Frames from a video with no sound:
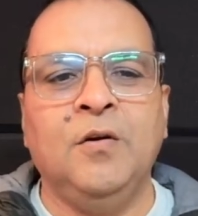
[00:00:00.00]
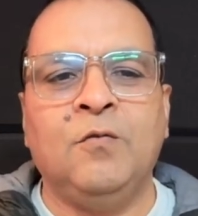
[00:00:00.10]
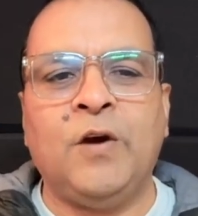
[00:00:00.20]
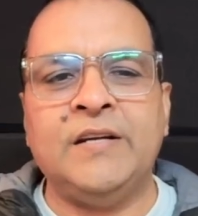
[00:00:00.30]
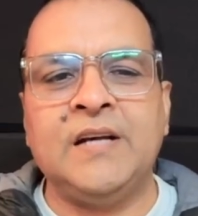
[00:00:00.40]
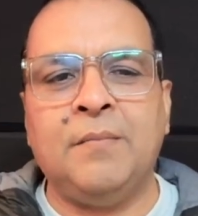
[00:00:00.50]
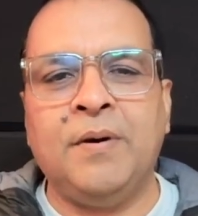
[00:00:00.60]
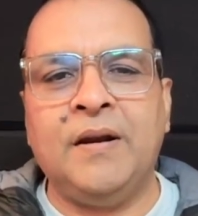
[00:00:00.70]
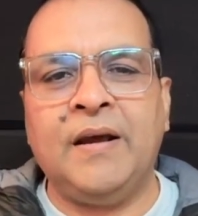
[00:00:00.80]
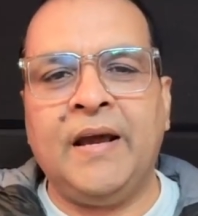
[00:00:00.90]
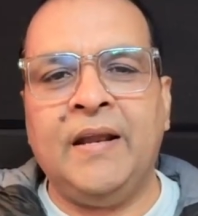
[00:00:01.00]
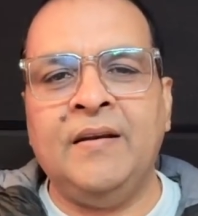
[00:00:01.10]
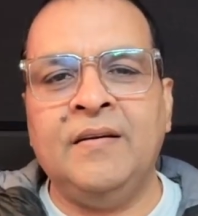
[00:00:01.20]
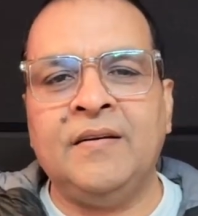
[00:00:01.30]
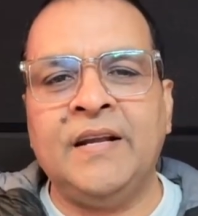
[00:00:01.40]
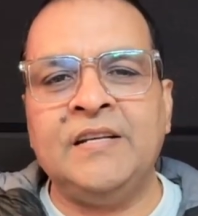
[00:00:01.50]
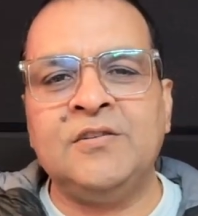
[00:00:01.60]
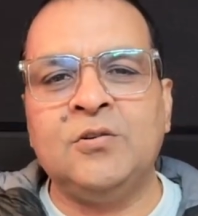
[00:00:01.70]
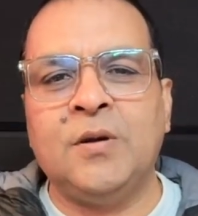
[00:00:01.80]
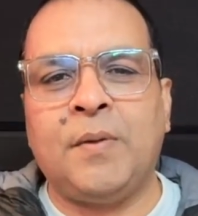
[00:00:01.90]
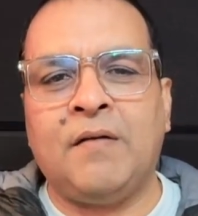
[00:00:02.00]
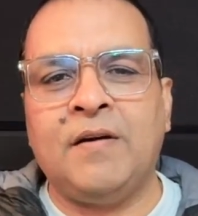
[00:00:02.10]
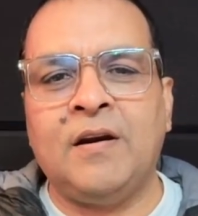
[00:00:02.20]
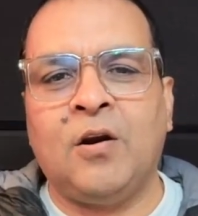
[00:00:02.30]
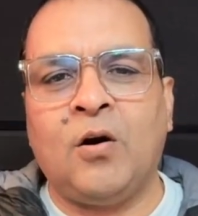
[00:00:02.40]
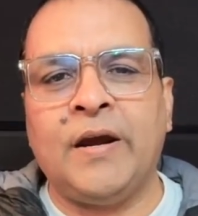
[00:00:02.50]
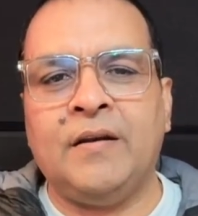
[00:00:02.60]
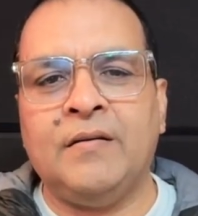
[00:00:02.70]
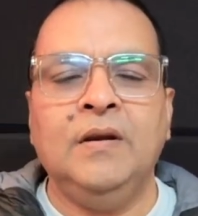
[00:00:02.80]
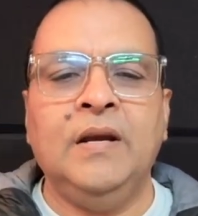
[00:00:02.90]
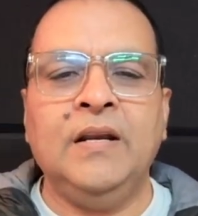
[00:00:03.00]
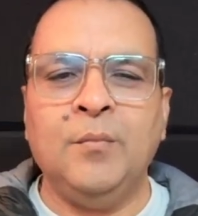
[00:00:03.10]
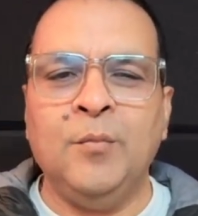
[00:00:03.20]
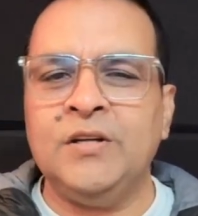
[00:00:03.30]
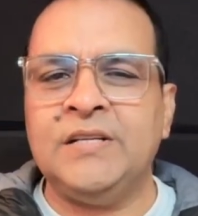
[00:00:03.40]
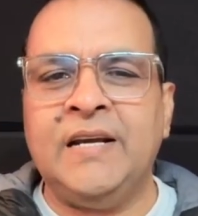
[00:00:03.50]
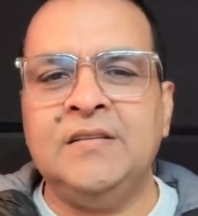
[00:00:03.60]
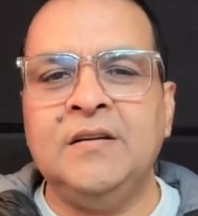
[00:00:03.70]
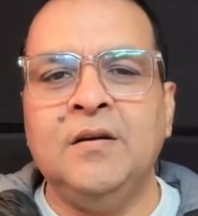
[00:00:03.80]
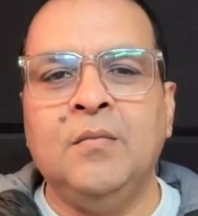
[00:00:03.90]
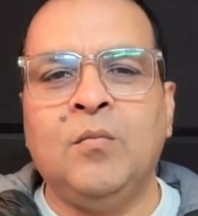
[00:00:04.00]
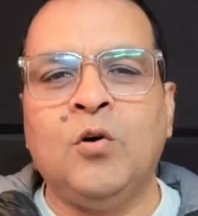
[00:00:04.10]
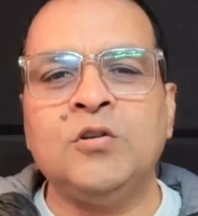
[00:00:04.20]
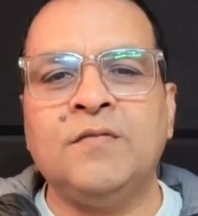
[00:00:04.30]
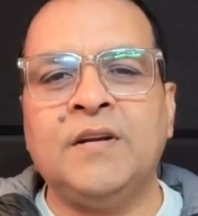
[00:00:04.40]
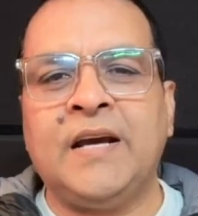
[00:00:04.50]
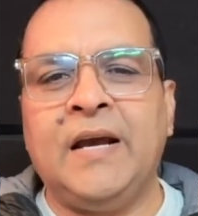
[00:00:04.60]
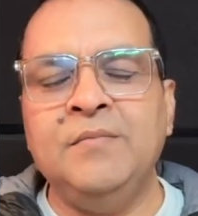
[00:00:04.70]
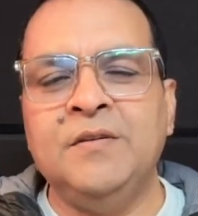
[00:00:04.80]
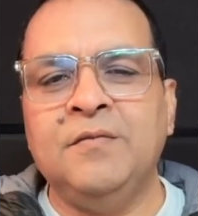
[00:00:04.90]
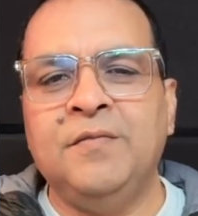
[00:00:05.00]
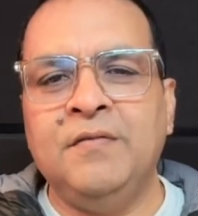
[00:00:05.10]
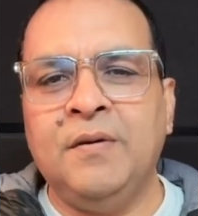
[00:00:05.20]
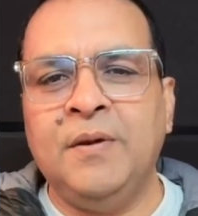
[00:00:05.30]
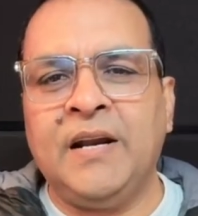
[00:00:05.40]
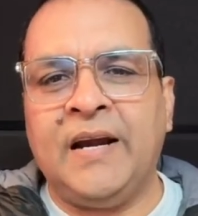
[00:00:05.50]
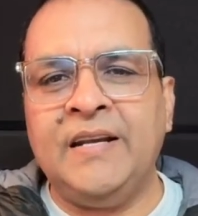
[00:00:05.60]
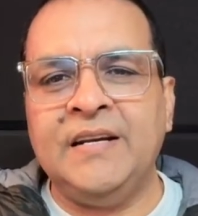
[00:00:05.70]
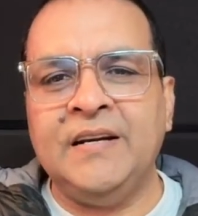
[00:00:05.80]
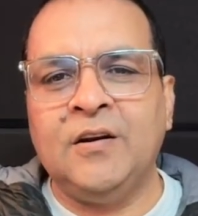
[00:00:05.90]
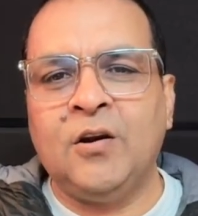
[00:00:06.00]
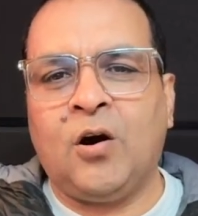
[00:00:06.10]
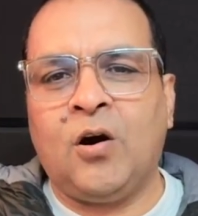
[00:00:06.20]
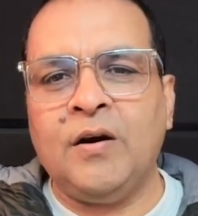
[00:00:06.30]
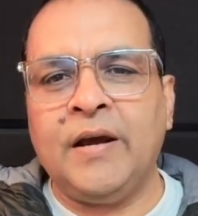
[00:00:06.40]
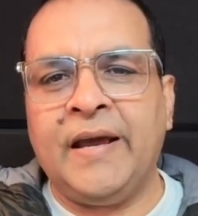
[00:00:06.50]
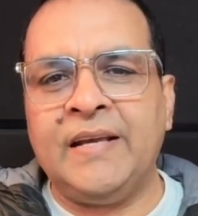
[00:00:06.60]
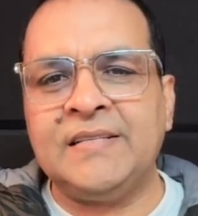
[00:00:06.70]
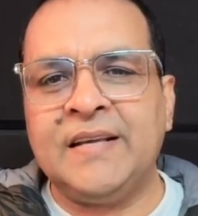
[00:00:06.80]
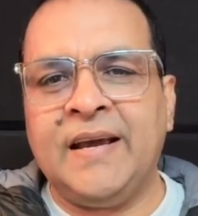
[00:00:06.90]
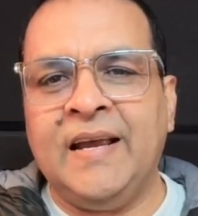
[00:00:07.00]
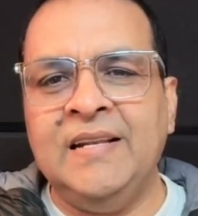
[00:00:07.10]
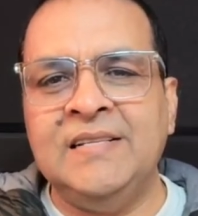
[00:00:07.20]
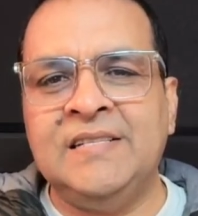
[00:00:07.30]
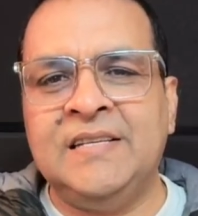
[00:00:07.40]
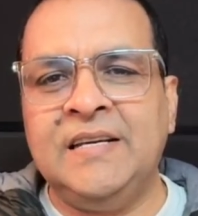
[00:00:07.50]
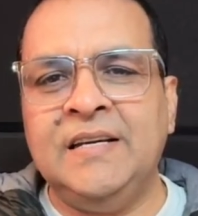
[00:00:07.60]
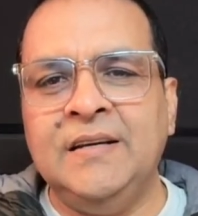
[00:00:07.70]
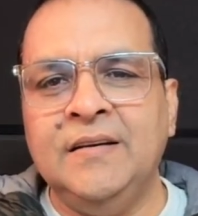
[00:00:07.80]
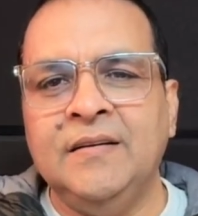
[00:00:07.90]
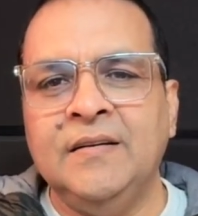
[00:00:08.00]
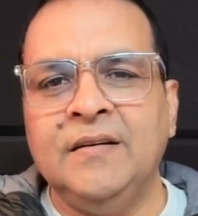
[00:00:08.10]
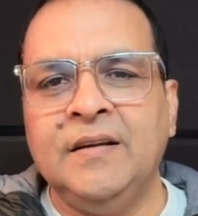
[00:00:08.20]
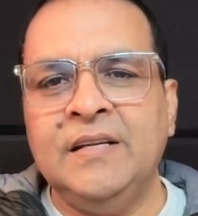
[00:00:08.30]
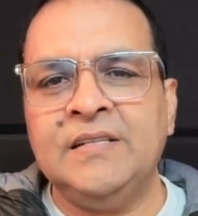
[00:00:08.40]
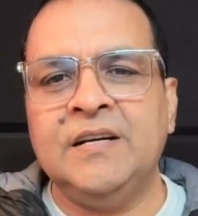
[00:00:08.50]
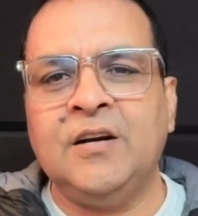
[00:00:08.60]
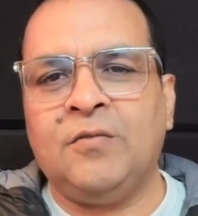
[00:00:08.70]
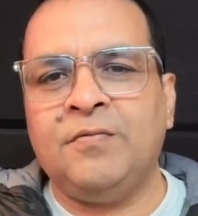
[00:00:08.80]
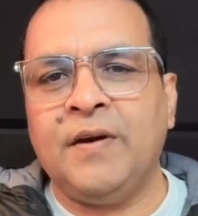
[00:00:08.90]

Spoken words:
For example, n raised to the power log n. In computer science, most of the times we will be writing log as lg instead of